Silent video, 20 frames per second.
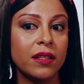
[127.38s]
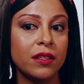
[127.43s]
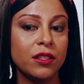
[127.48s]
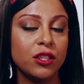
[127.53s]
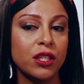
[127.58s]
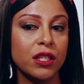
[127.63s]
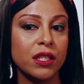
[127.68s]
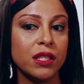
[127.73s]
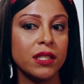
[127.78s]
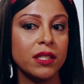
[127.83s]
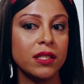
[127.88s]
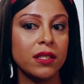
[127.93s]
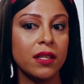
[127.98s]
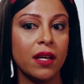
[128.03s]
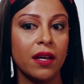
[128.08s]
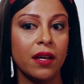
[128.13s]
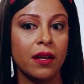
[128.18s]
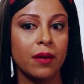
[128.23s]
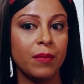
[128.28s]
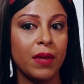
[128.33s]
just
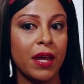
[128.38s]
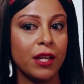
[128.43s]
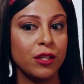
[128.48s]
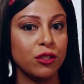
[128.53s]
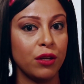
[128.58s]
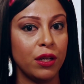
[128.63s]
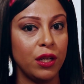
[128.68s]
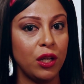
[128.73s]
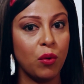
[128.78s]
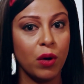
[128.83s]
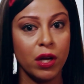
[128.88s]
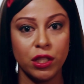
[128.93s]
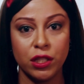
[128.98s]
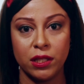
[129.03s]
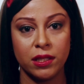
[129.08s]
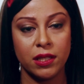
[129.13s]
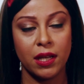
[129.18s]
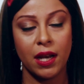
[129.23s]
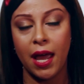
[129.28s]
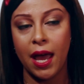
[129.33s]
answer any
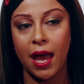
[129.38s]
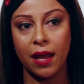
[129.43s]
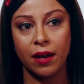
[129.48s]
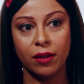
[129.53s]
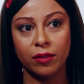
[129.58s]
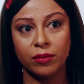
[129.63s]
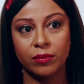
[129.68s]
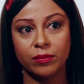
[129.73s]
questions that I had.